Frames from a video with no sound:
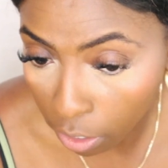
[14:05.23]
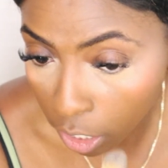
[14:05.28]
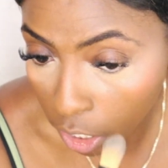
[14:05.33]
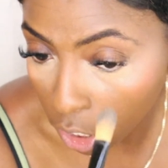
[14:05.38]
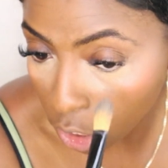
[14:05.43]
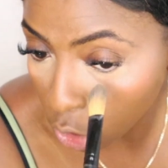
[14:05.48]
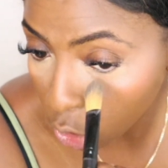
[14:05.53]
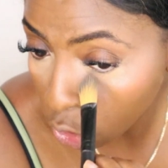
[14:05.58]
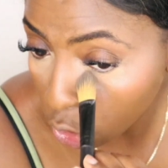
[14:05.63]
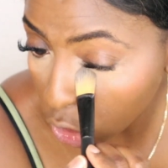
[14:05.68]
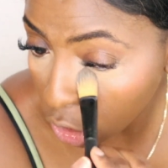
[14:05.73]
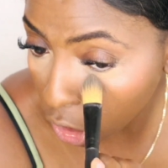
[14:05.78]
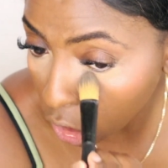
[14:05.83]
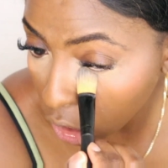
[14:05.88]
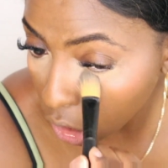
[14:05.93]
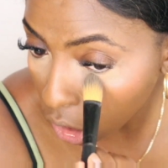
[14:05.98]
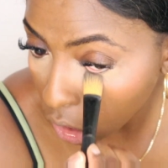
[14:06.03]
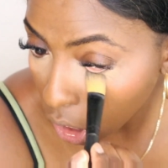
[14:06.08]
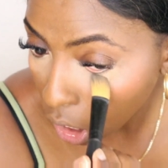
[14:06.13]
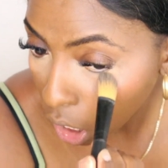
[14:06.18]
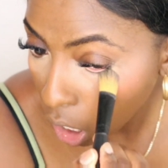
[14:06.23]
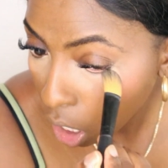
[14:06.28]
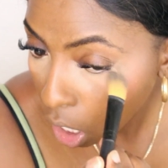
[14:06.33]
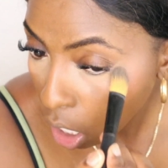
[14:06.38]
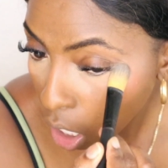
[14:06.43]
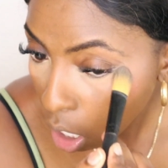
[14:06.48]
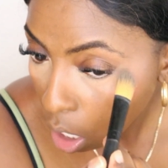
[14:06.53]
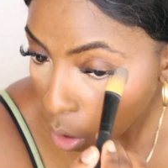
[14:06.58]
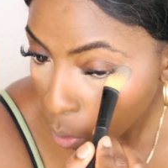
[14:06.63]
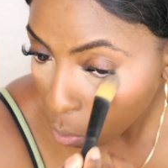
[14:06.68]
And she
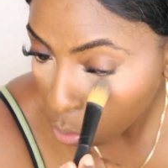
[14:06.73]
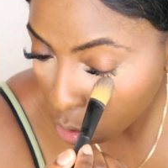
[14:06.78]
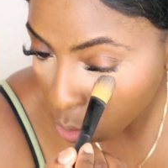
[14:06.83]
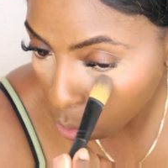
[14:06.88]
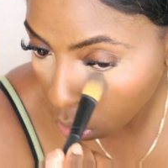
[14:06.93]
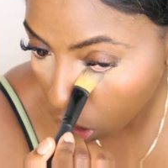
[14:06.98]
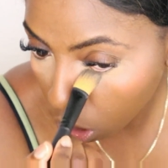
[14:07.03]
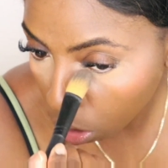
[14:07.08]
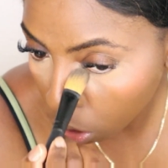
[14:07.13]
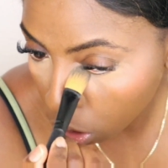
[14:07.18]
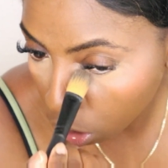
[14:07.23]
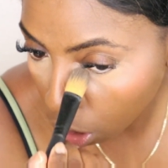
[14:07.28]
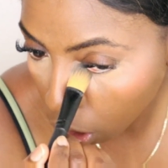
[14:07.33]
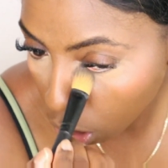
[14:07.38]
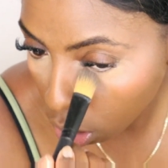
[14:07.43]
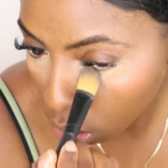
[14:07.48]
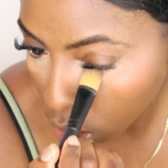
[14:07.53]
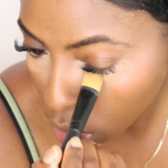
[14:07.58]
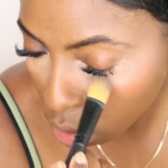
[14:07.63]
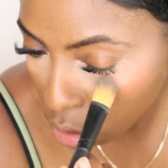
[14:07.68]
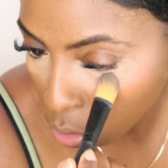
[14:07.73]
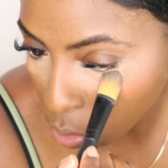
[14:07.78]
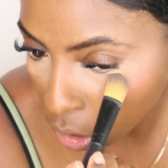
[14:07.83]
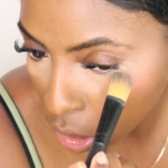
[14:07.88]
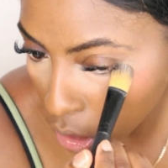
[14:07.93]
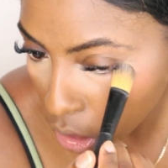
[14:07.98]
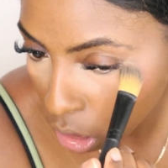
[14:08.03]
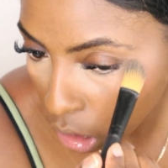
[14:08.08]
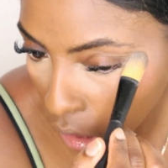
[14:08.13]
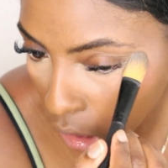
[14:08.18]
was one of those girls, one
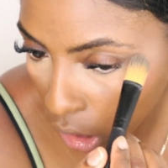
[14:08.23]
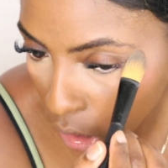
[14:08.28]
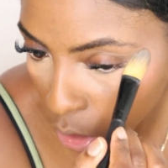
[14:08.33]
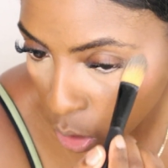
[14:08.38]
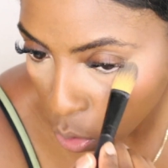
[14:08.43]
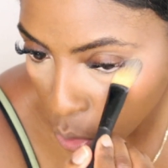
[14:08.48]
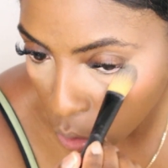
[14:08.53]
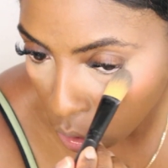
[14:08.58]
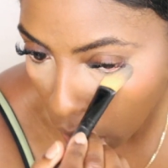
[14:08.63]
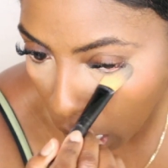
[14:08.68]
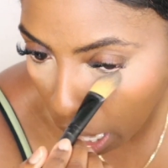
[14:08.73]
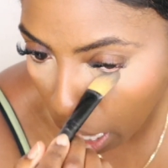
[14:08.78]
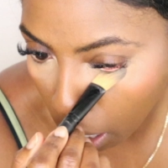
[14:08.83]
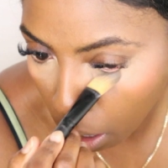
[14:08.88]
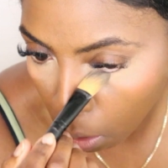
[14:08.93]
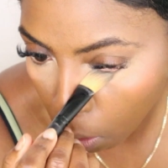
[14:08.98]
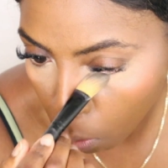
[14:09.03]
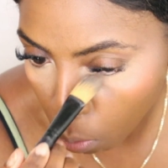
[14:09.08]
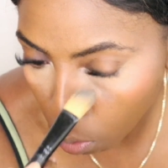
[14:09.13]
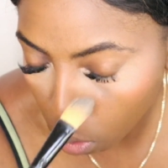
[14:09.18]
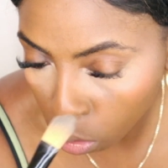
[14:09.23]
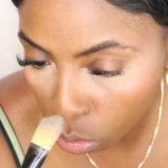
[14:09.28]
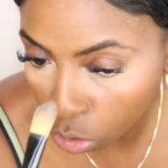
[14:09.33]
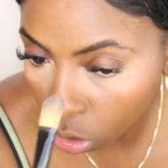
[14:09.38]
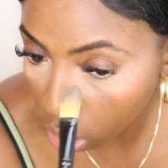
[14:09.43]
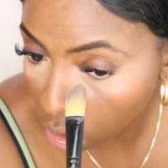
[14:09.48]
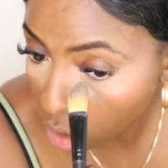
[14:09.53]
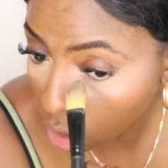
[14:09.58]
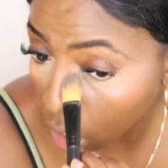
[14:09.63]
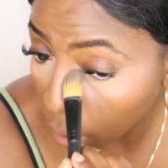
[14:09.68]
of those ladies who like will
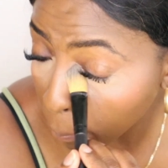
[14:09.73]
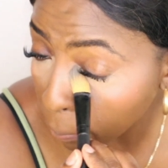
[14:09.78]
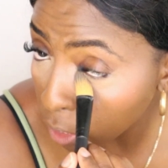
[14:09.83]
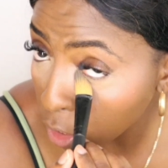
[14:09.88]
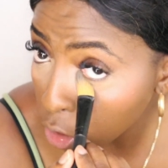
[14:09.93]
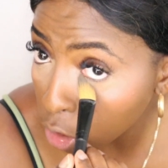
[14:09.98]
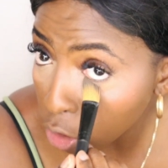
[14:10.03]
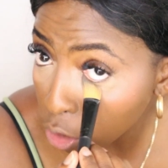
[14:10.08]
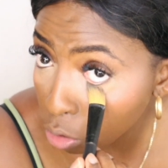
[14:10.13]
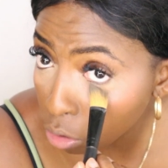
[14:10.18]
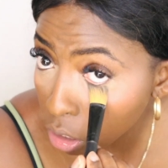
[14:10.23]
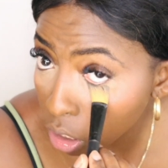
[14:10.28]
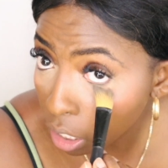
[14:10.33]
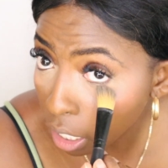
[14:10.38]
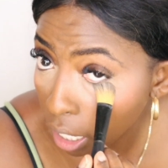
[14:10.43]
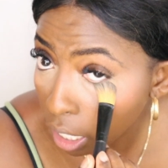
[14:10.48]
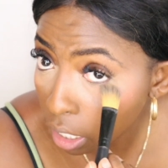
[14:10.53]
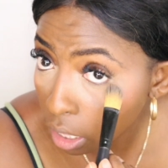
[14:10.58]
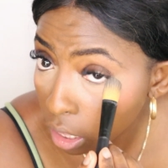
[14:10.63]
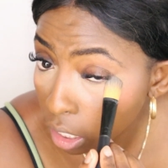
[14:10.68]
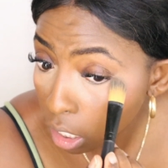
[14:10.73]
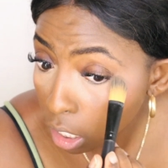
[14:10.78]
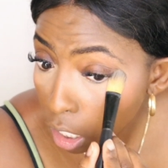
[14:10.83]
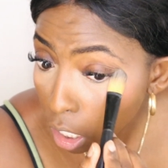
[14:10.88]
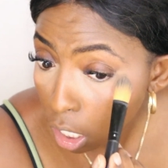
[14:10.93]
just commission you to death.